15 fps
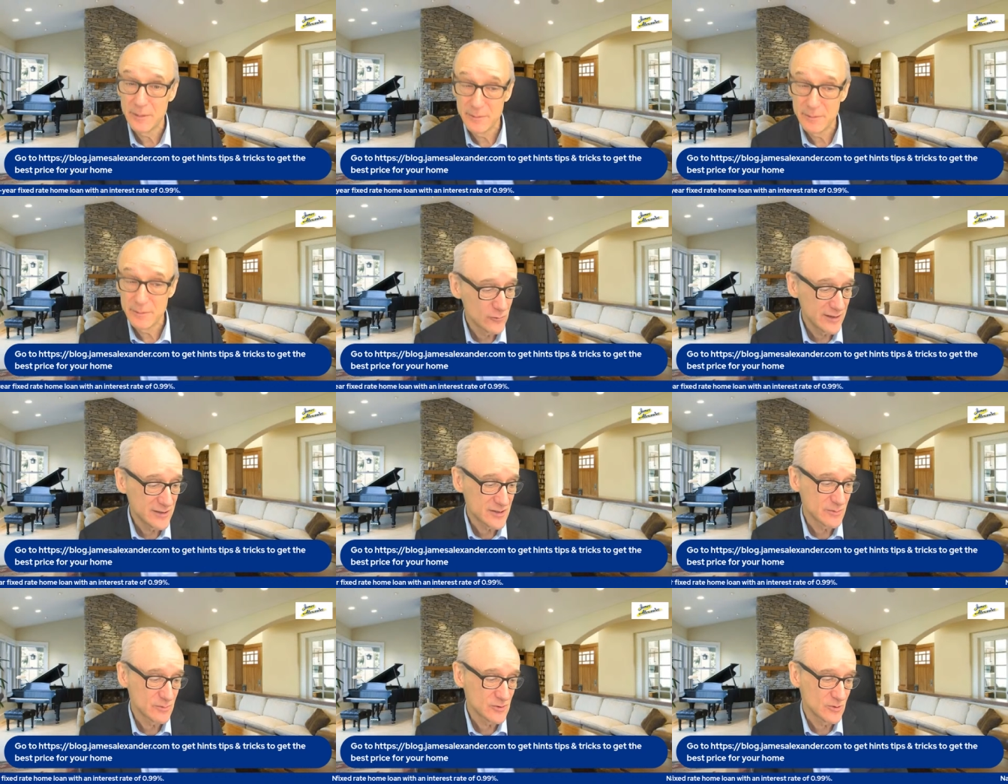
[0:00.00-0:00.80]
rent some
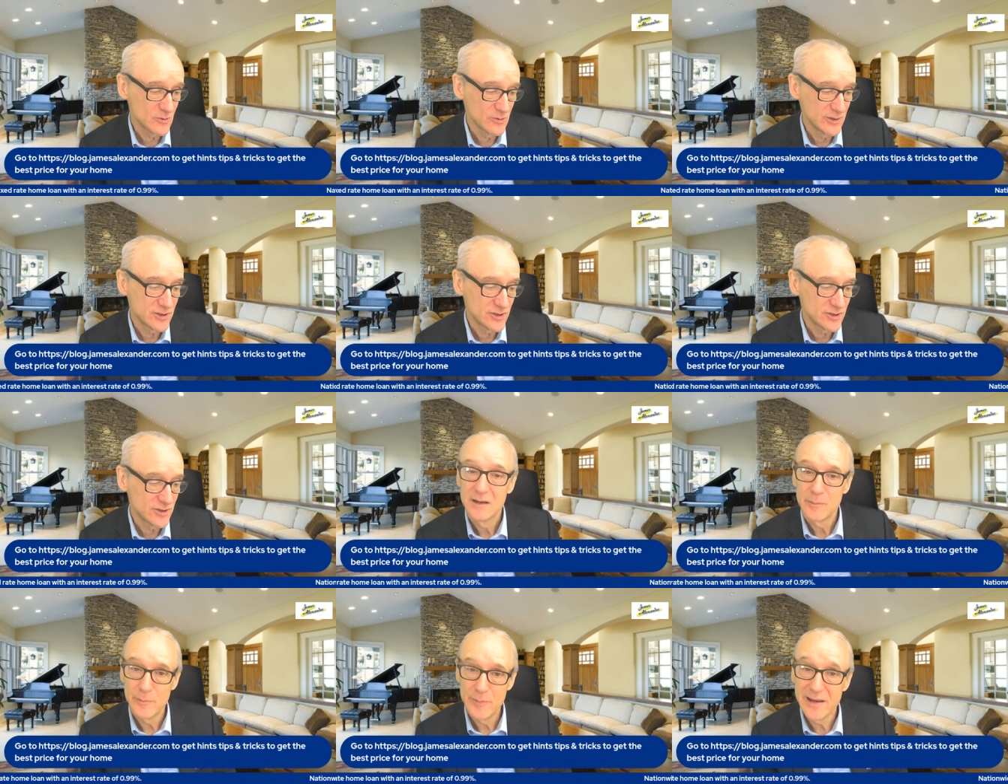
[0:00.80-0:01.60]
storage,
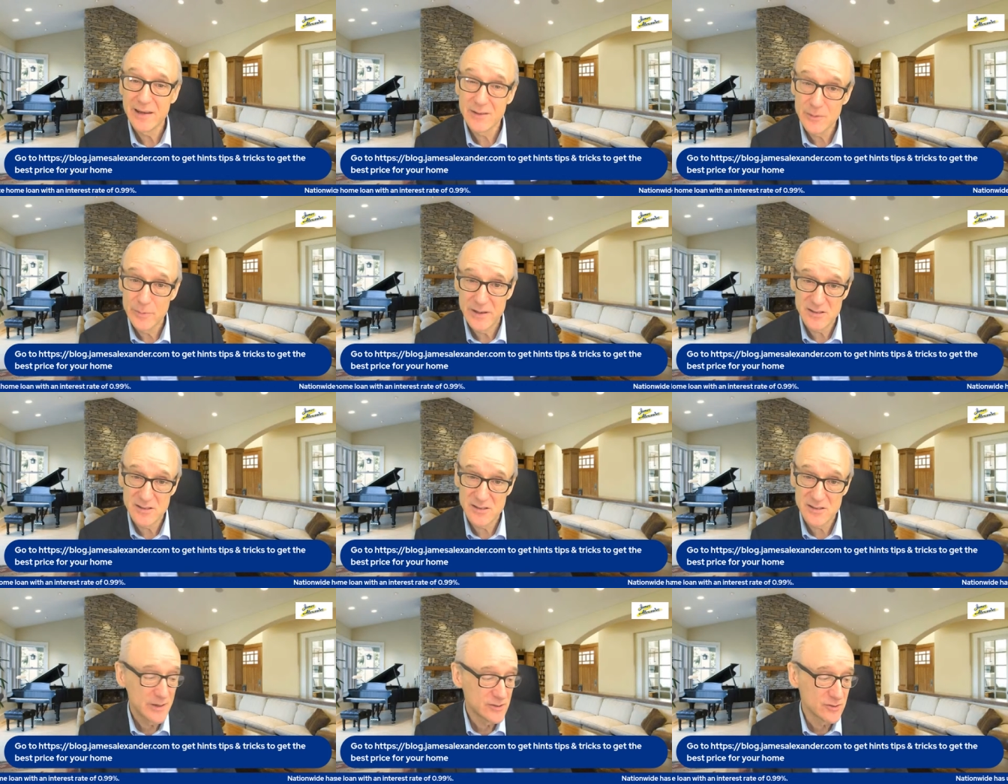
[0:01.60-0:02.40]
make the best of space
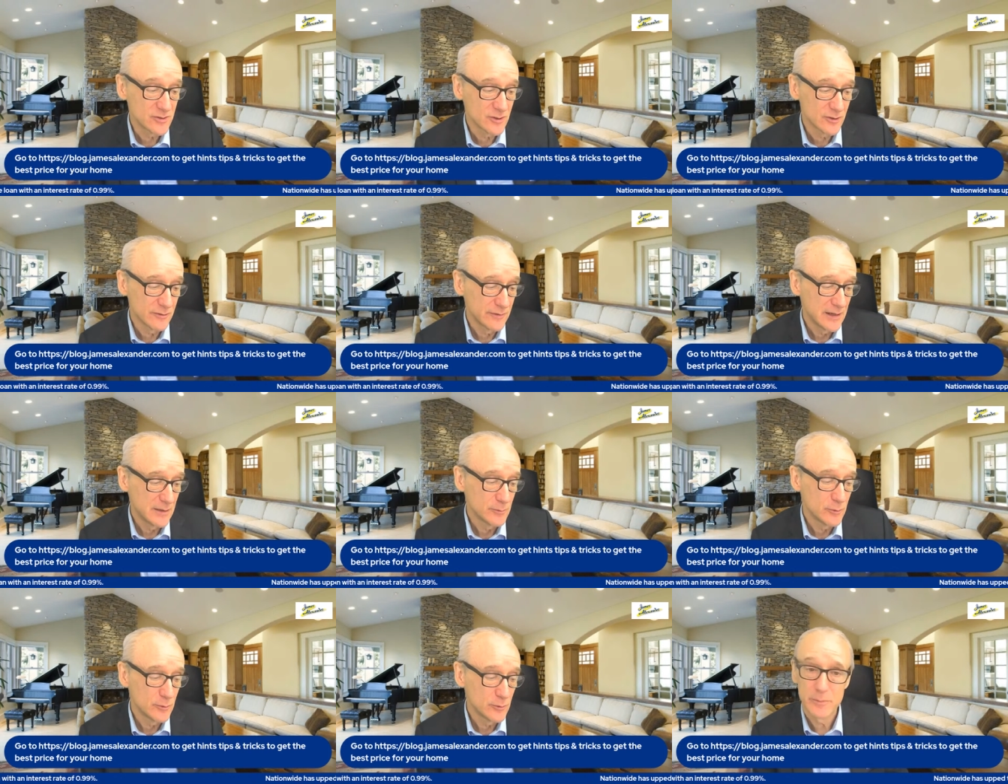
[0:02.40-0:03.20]
you've got available by
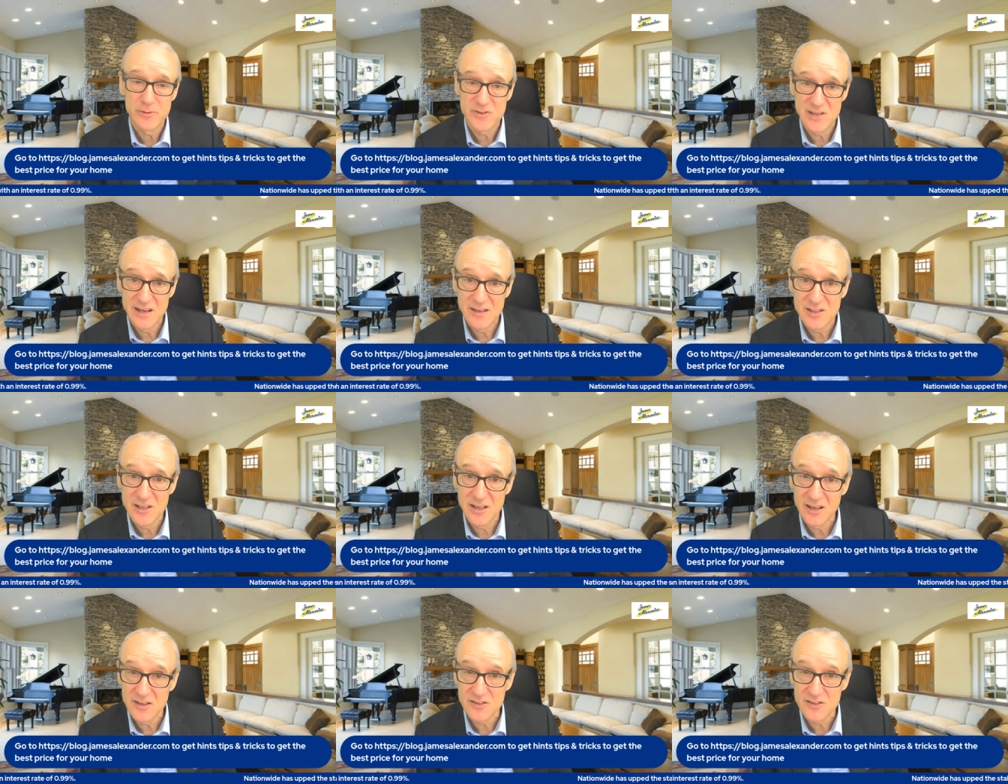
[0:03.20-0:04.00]
presenting it as
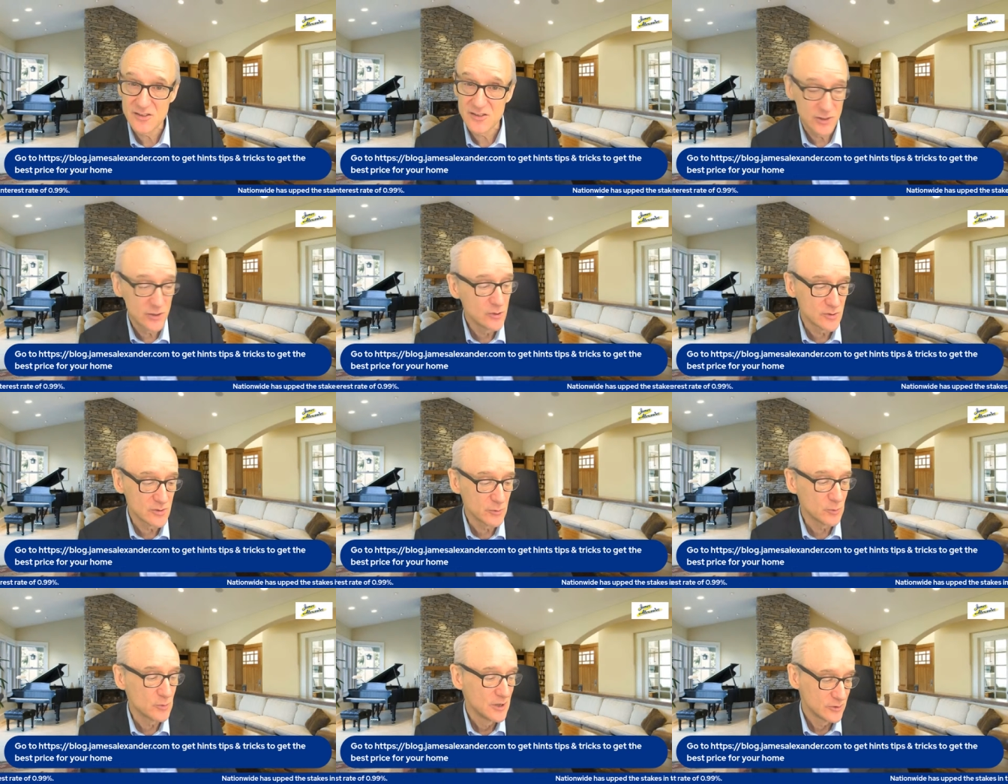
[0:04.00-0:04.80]
though it's usable,
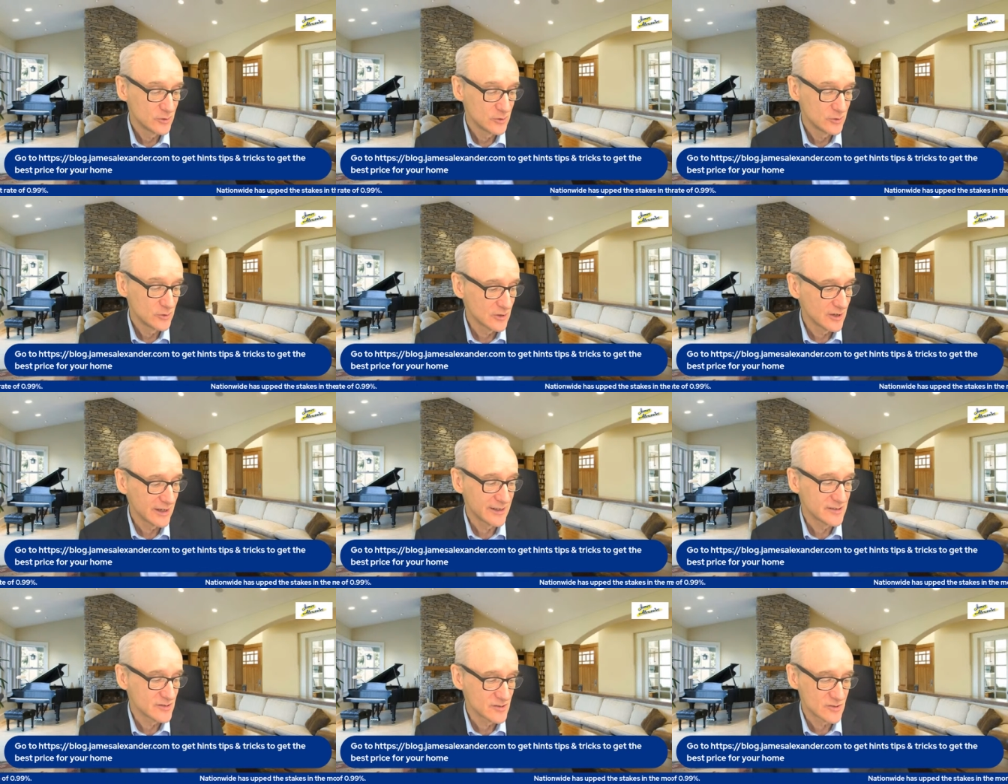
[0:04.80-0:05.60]
not like it's a
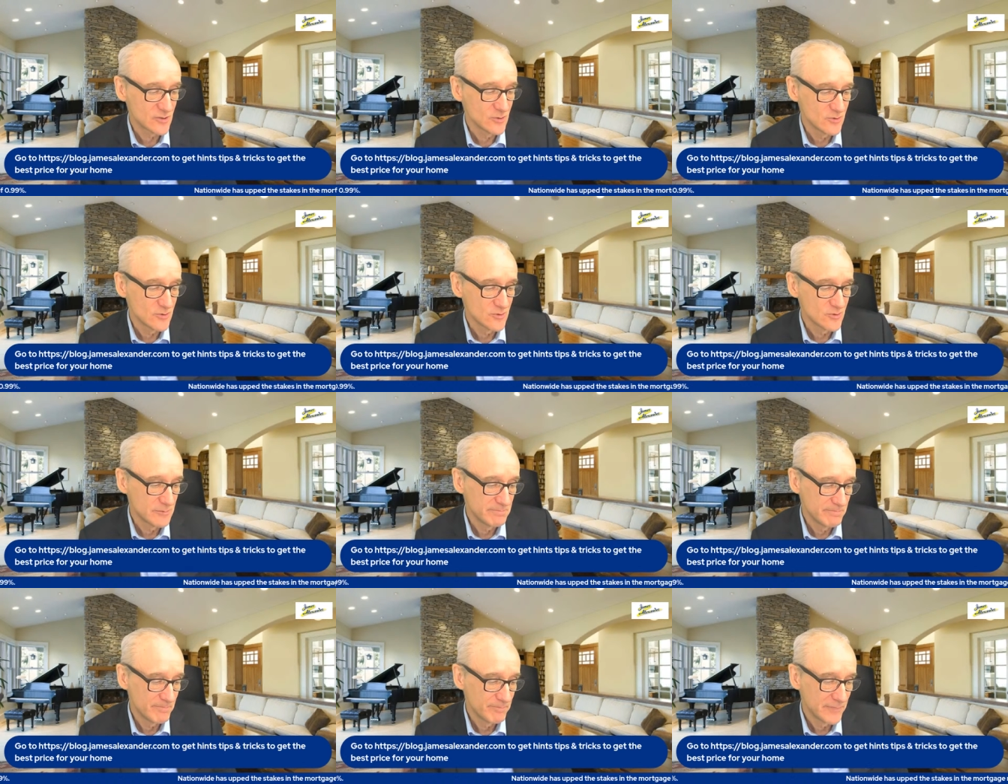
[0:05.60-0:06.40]
storeroom.
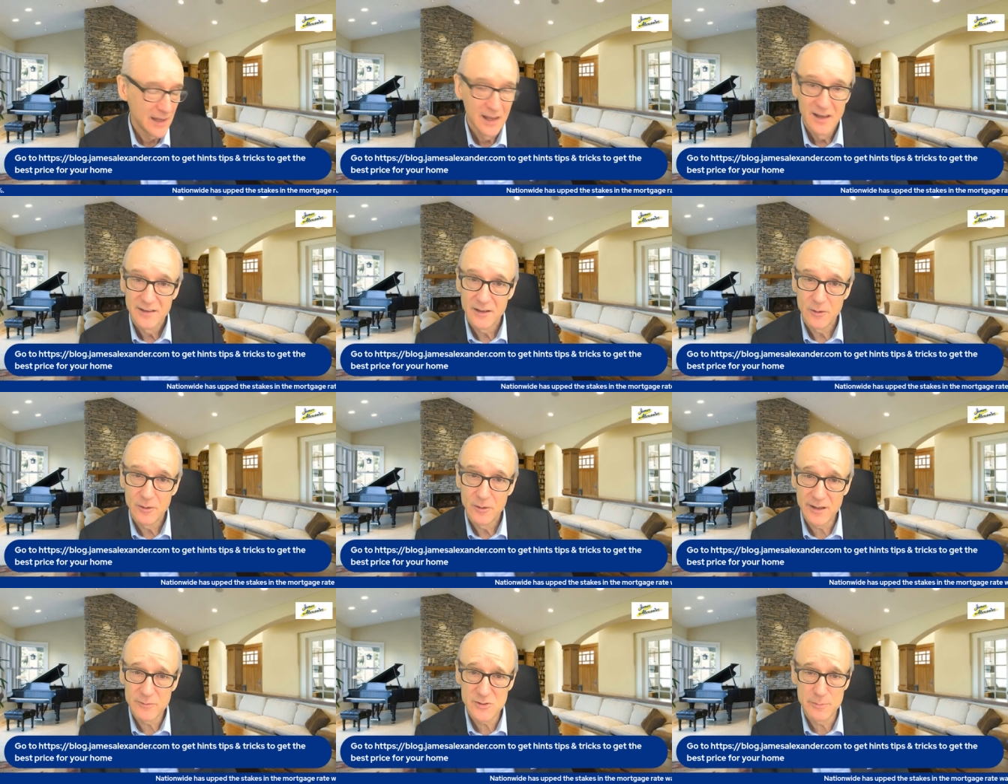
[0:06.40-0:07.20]
Now, when it comes to
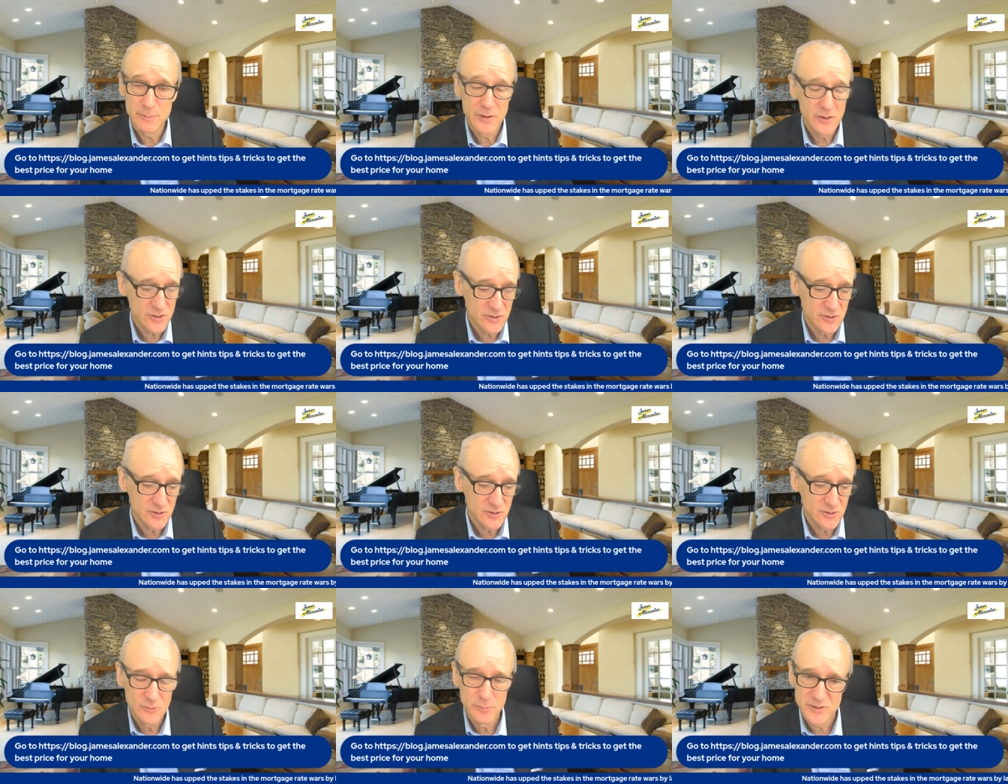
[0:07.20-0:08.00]
personal
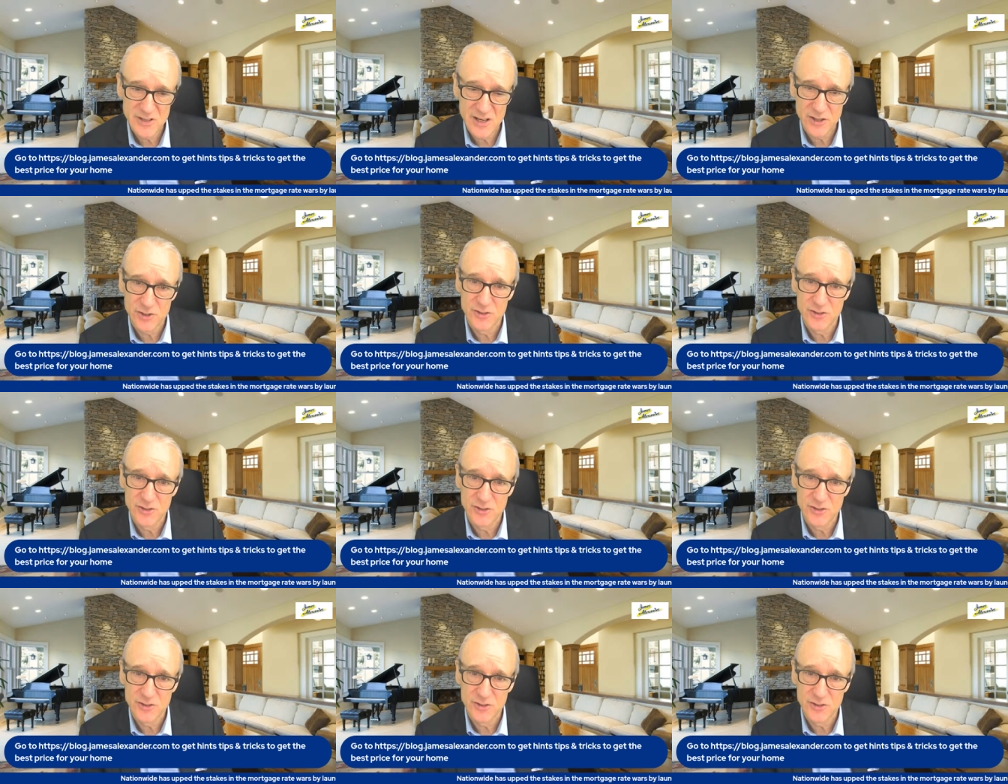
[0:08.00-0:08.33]
possessions,